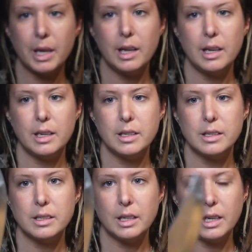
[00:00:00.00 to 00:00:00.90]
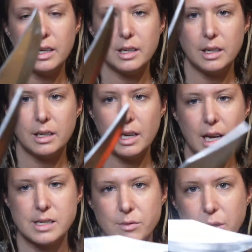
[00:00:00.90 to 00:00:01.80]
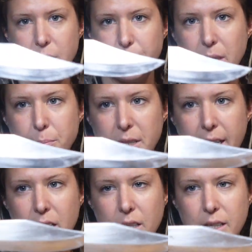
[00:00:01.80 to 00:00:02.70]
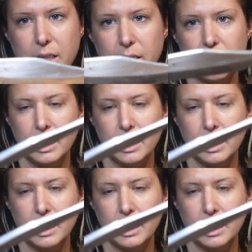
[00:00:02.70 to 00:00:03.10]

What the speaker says: and it has a really big blade on it